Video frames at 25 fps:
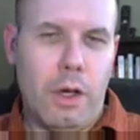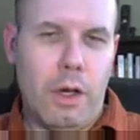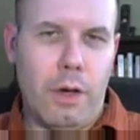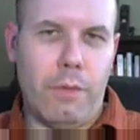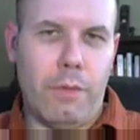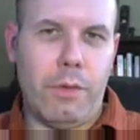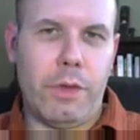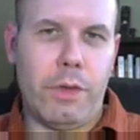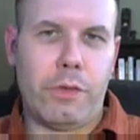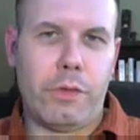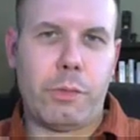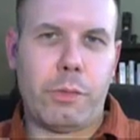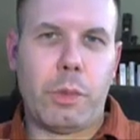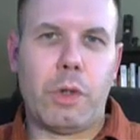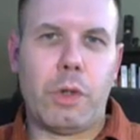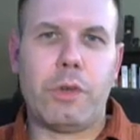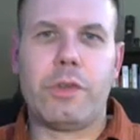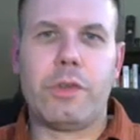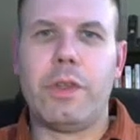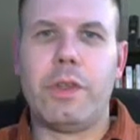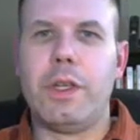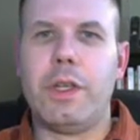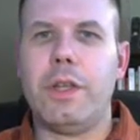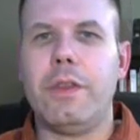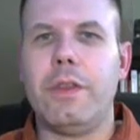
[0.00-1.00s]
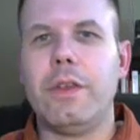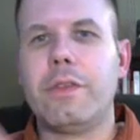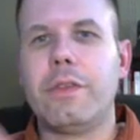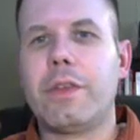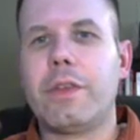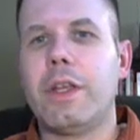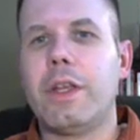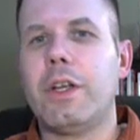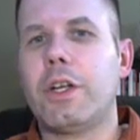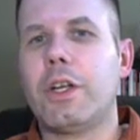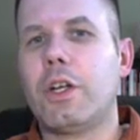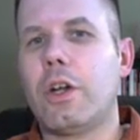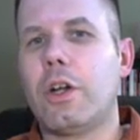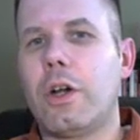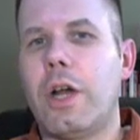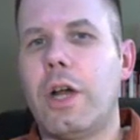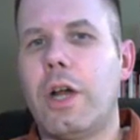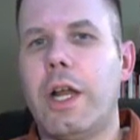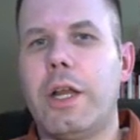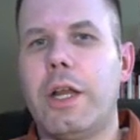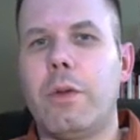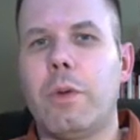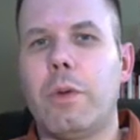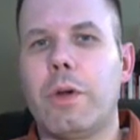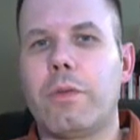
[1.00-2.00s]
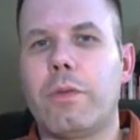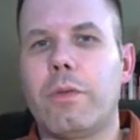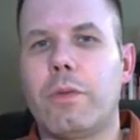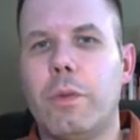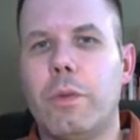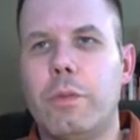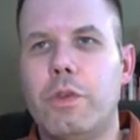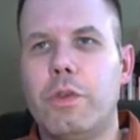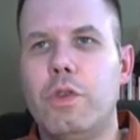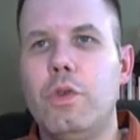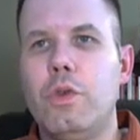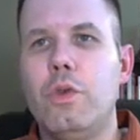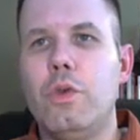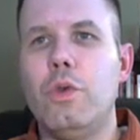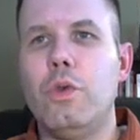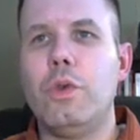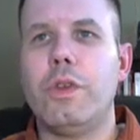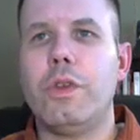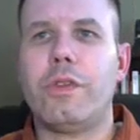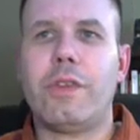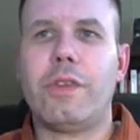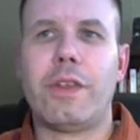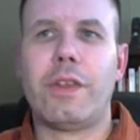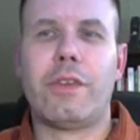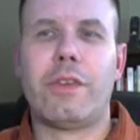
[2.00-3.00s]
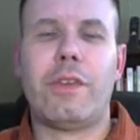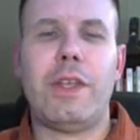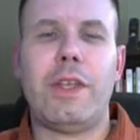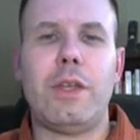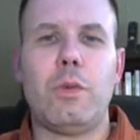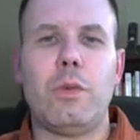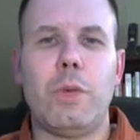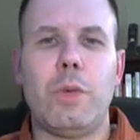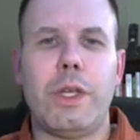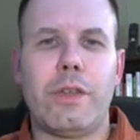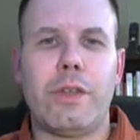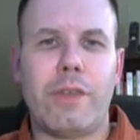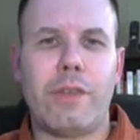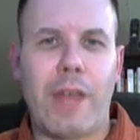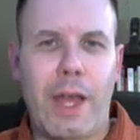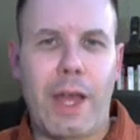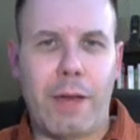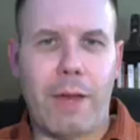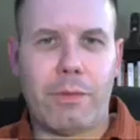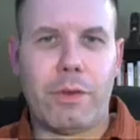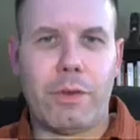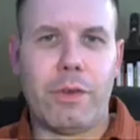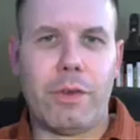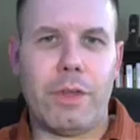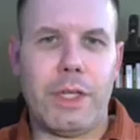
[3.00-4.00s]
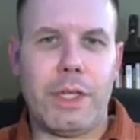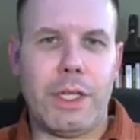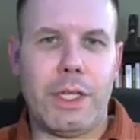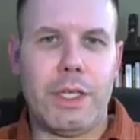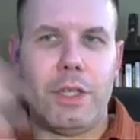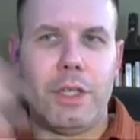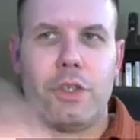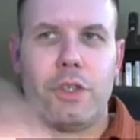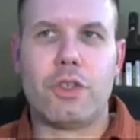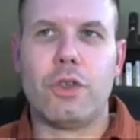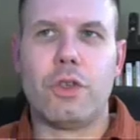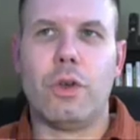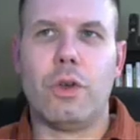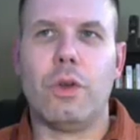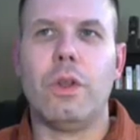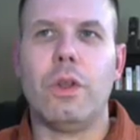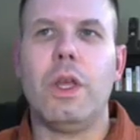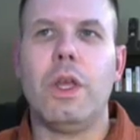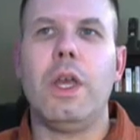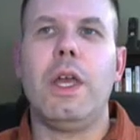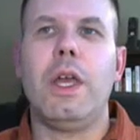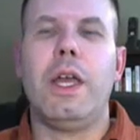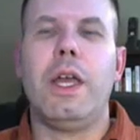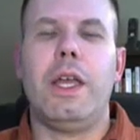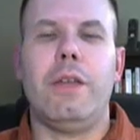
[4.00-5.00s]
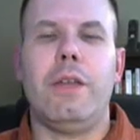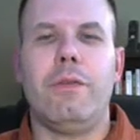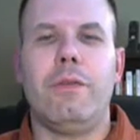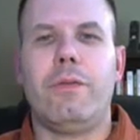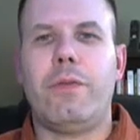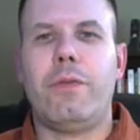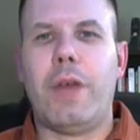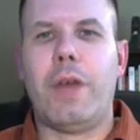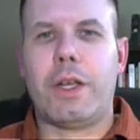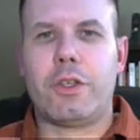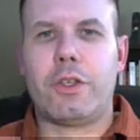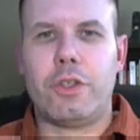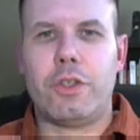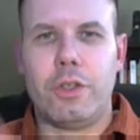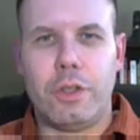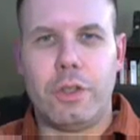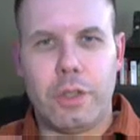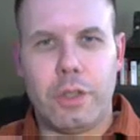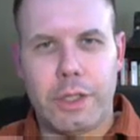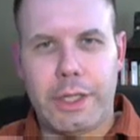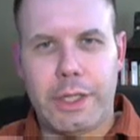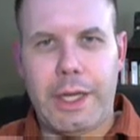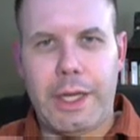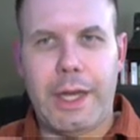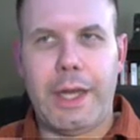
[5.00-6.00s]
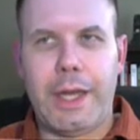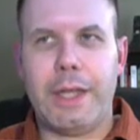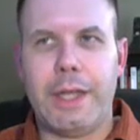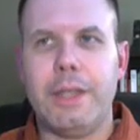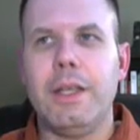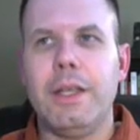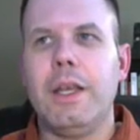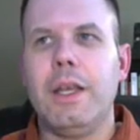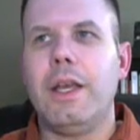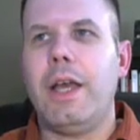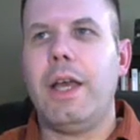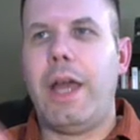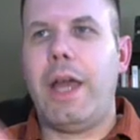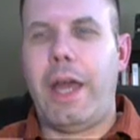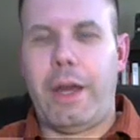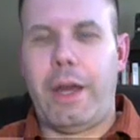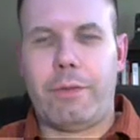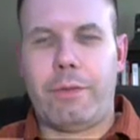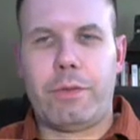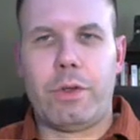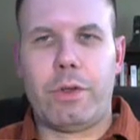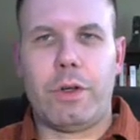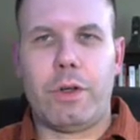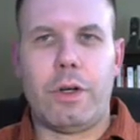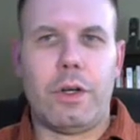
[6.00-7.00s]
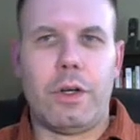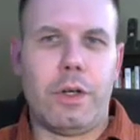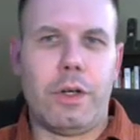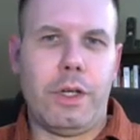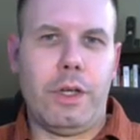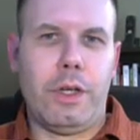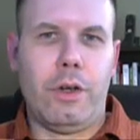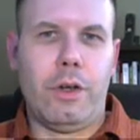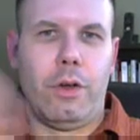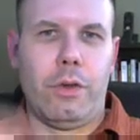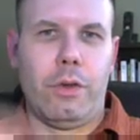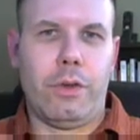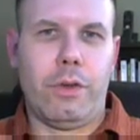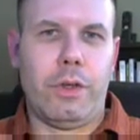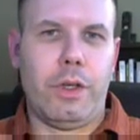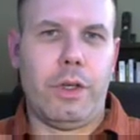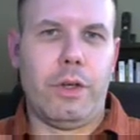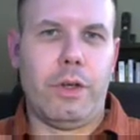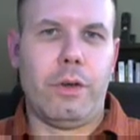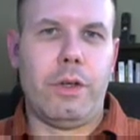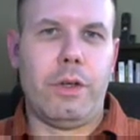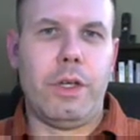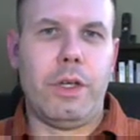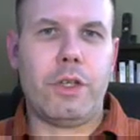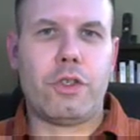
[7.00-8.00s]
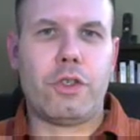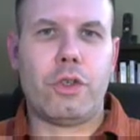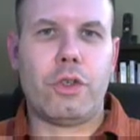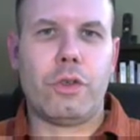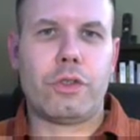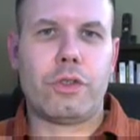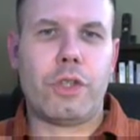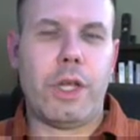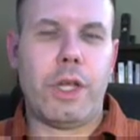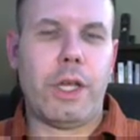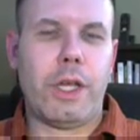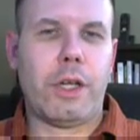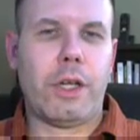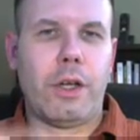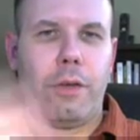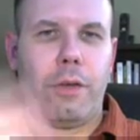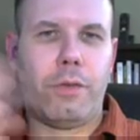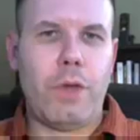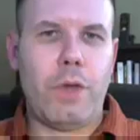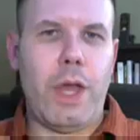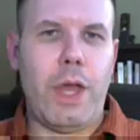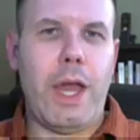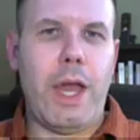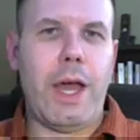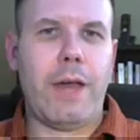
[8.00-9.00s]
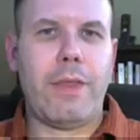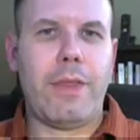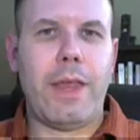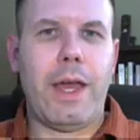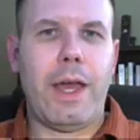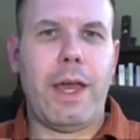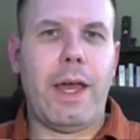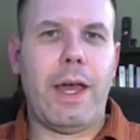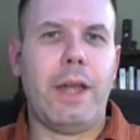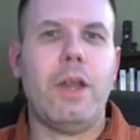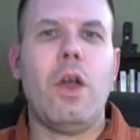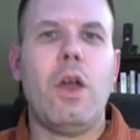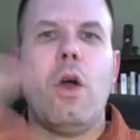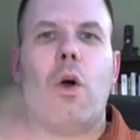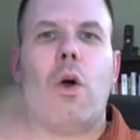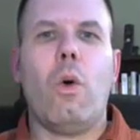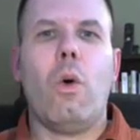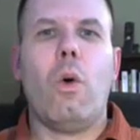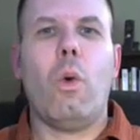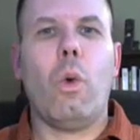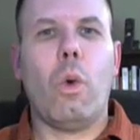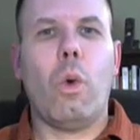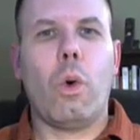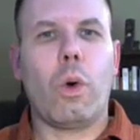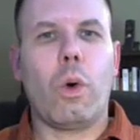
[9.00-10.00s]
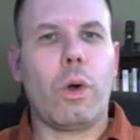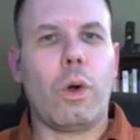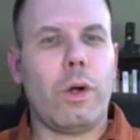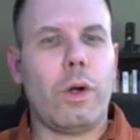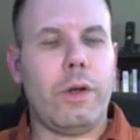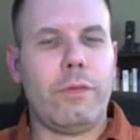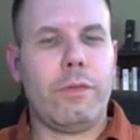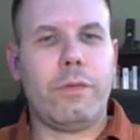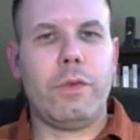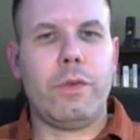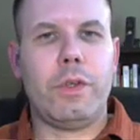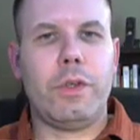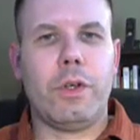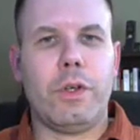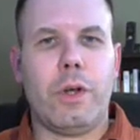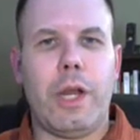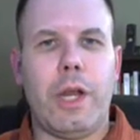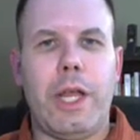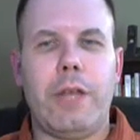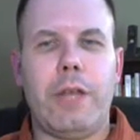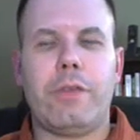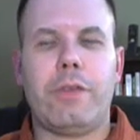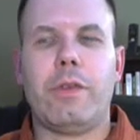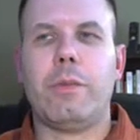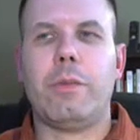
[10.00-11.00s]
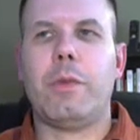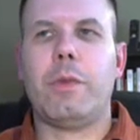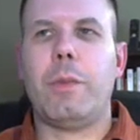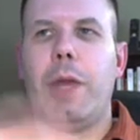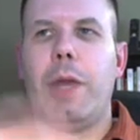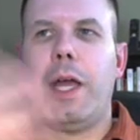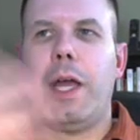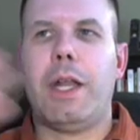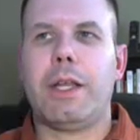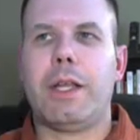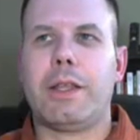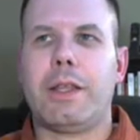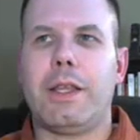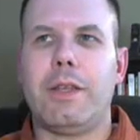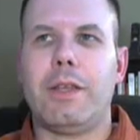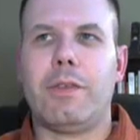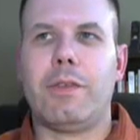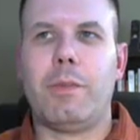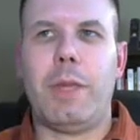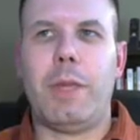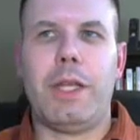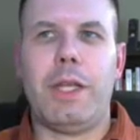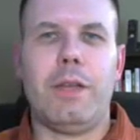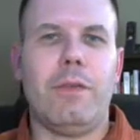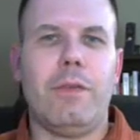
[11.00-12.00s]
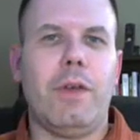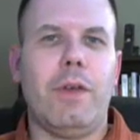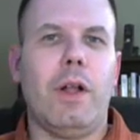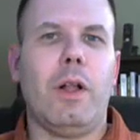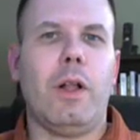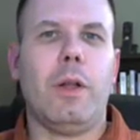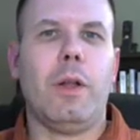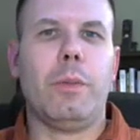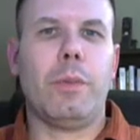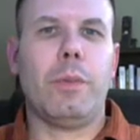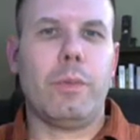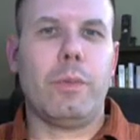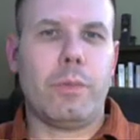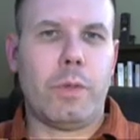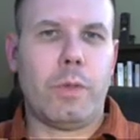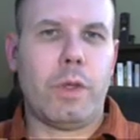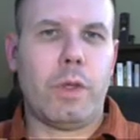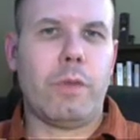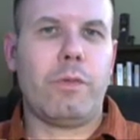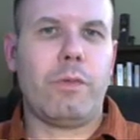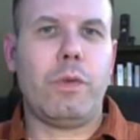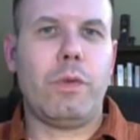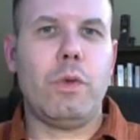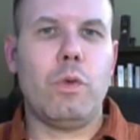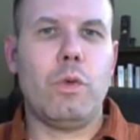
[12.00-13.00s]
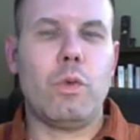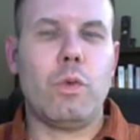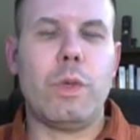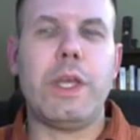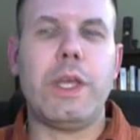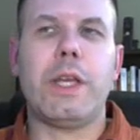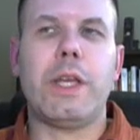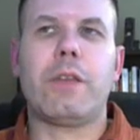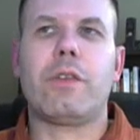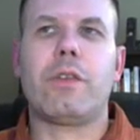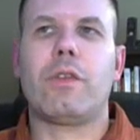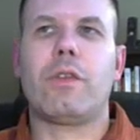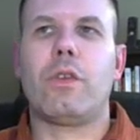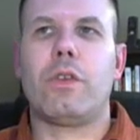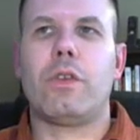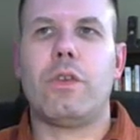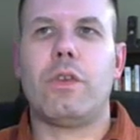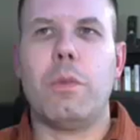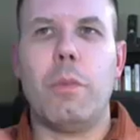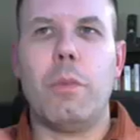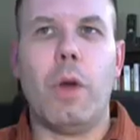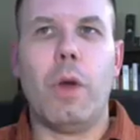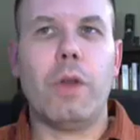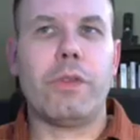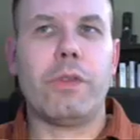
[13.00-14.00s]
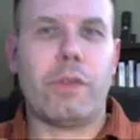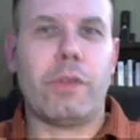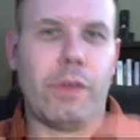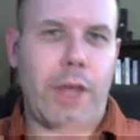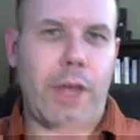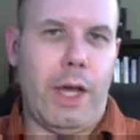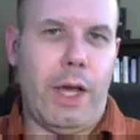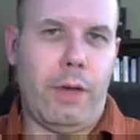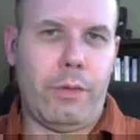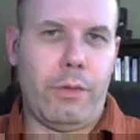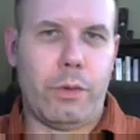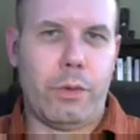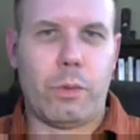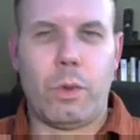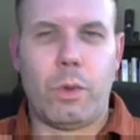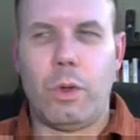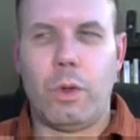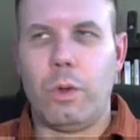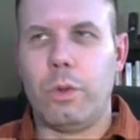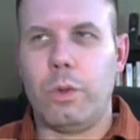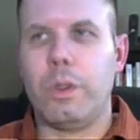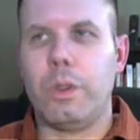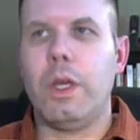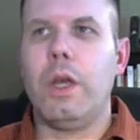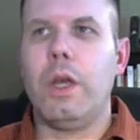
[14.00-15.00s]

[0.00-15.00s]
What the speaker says: this person, and this can occur anywhere from 2 to 16 weeks after the initial infection. Again, after the initial chancre, if you had that, or if you're asymptomatic, this may develop a few weeks to months down the road